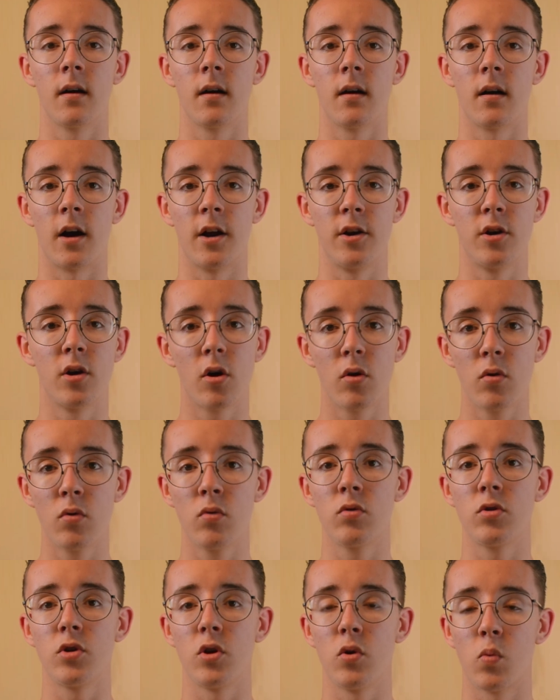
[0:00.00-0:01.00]
I know
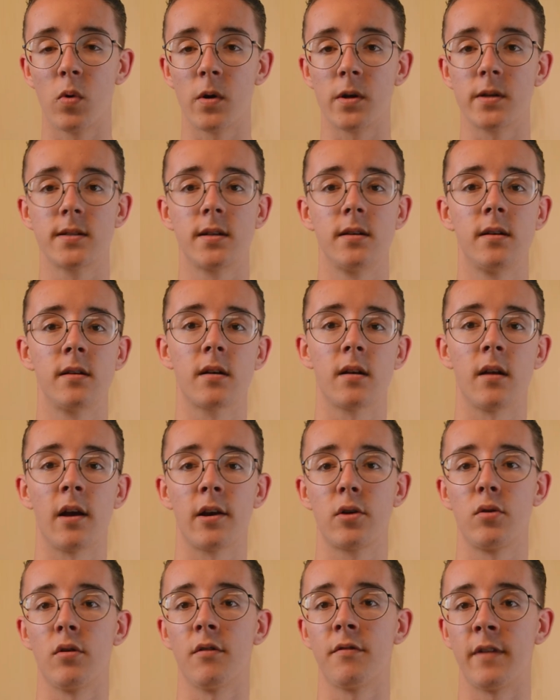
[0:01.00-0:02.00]
you want to look
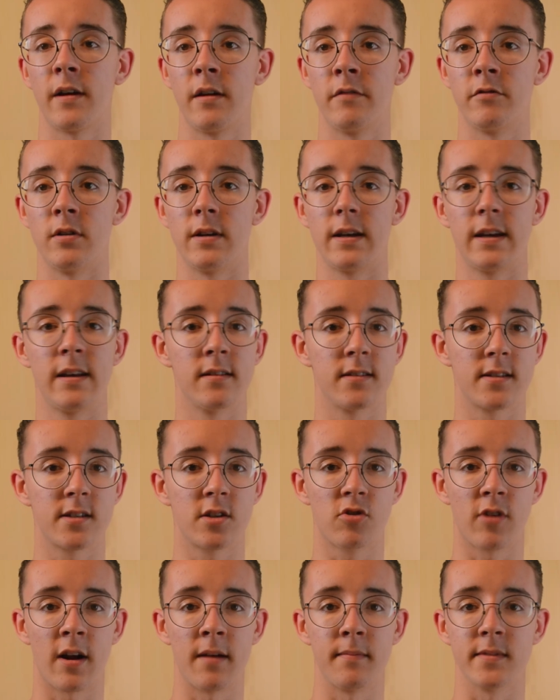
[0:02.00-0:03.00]
like your favorite
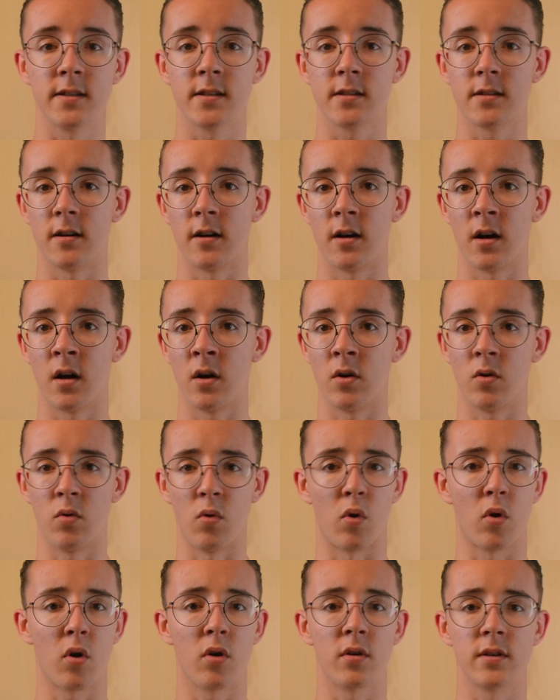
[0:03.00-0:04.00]
Instagram star
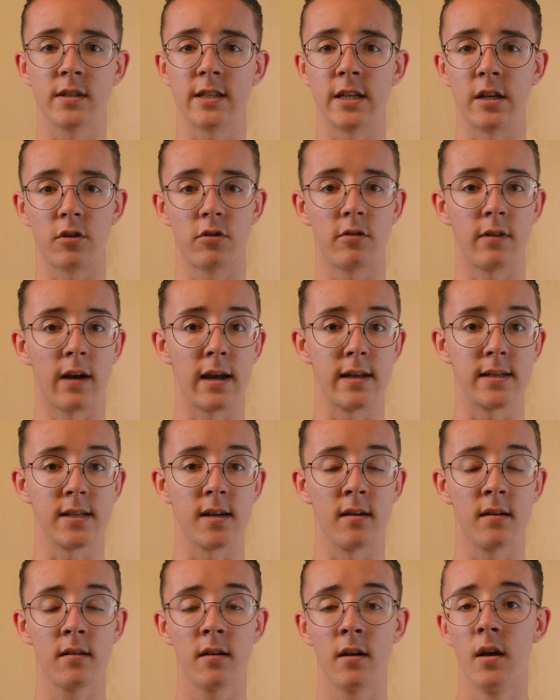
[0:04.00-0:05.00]
or content
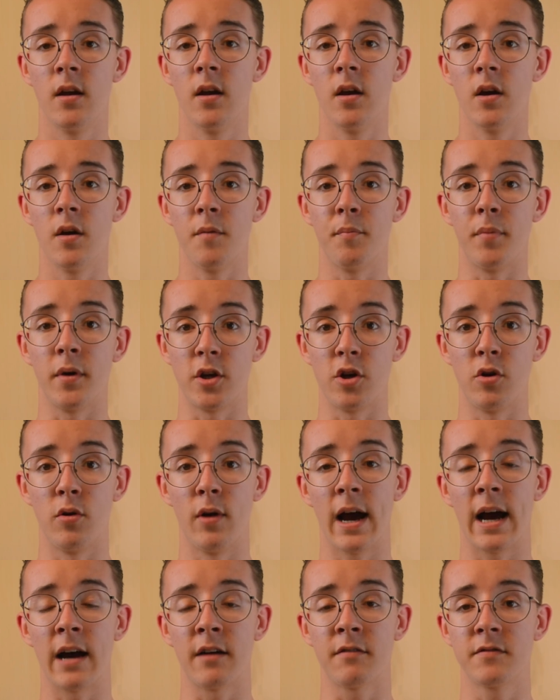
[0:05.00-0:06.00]
creator, but you
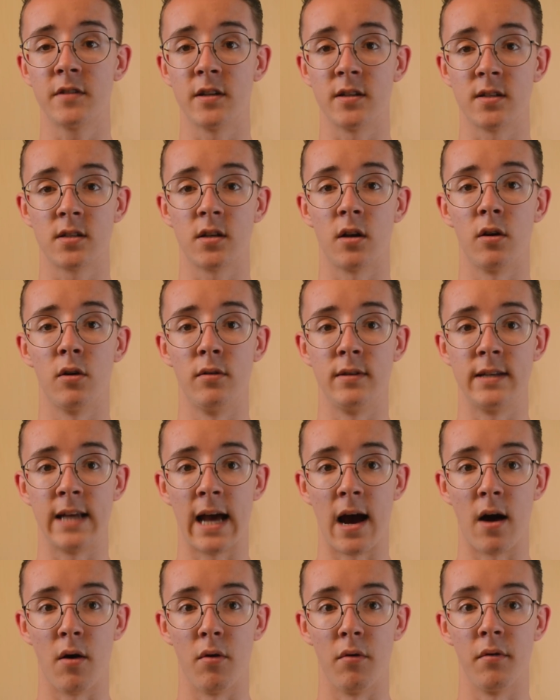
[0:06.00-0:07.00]
have to slow
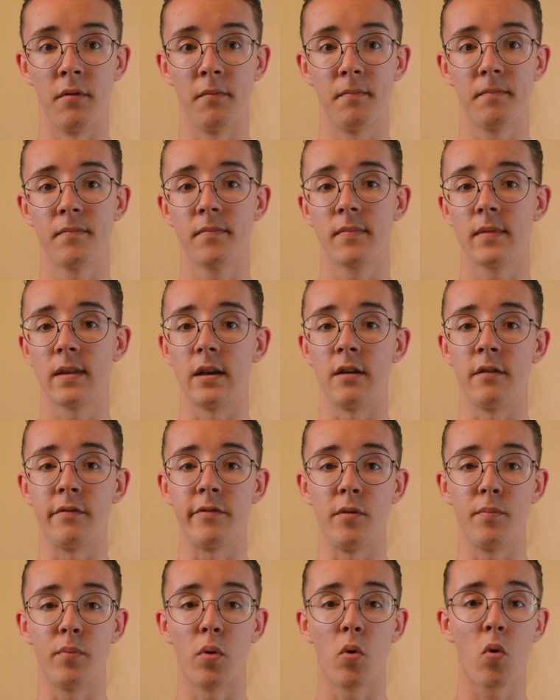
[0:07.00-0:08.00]
down. If
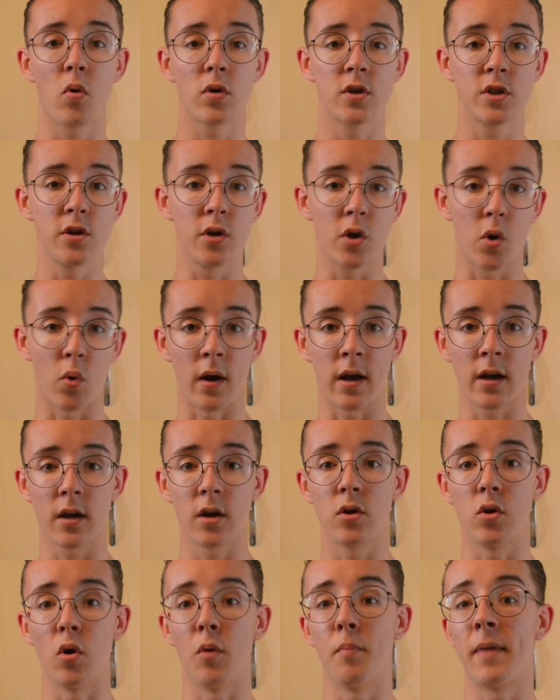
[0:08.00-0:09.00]
you pour too
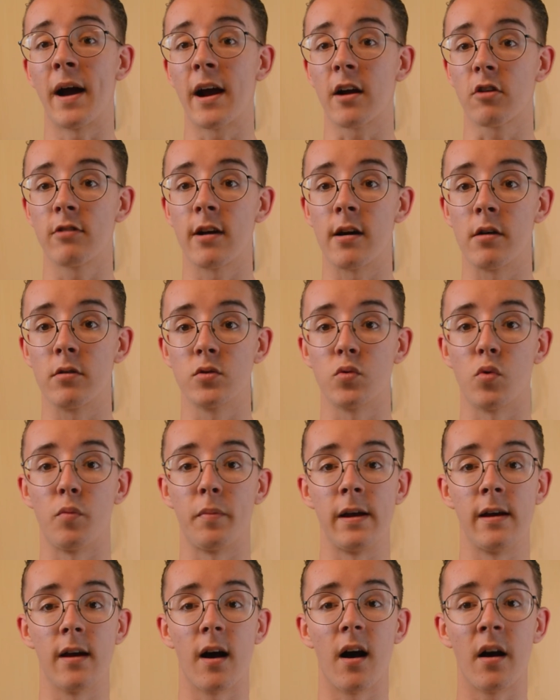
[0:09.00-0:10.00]
quick, your background will
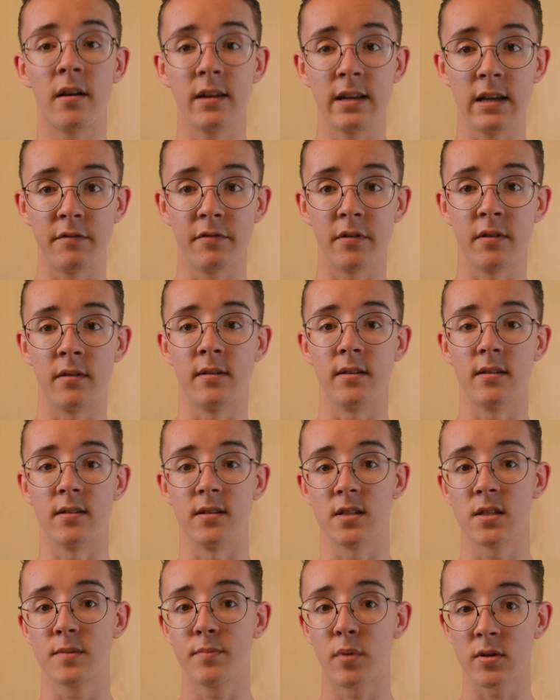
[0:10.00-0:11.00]
be uneven and
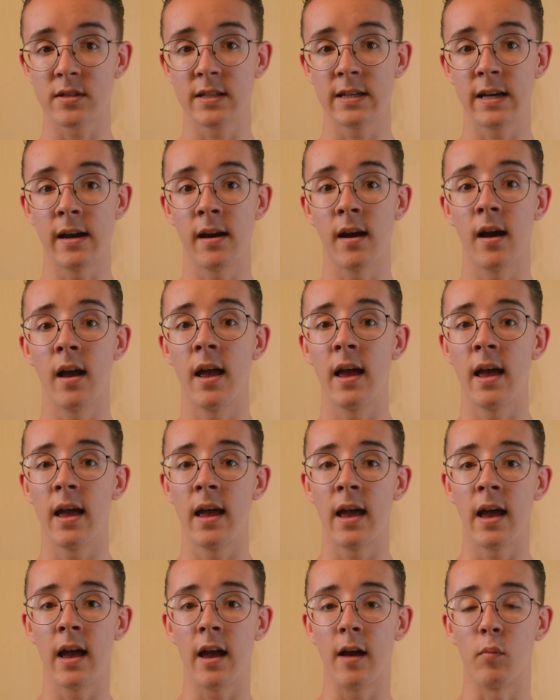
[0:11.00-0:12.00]
spotty,
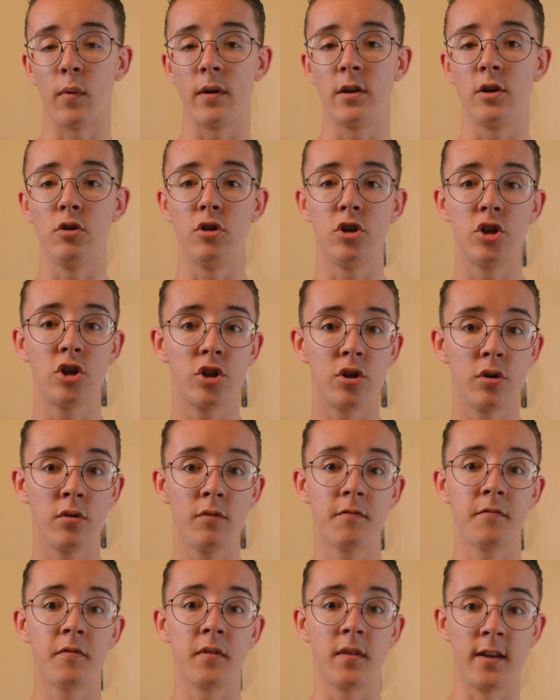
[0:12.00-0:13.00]
and when you shoot
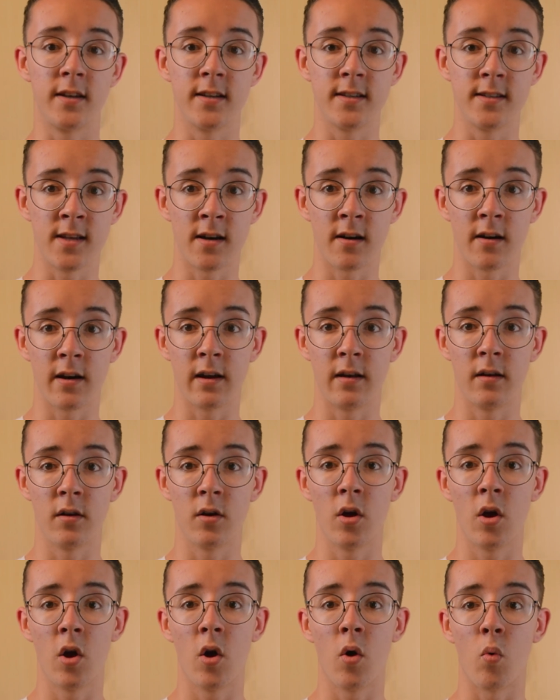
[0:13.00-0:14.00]
for the design,
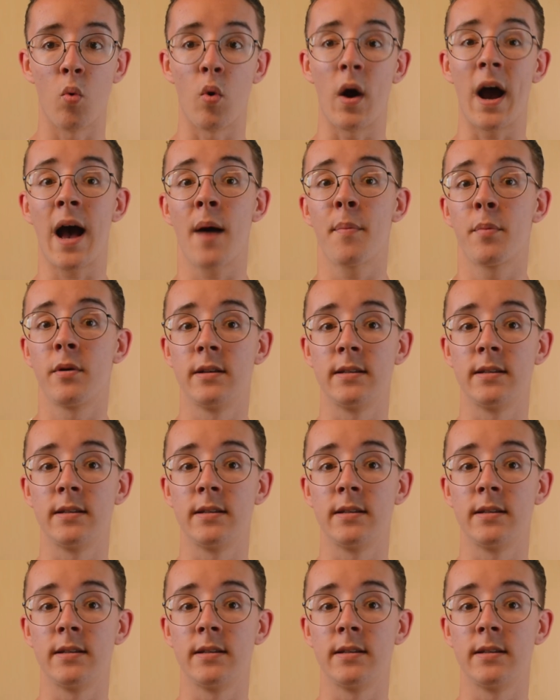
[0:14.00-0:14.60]
what happens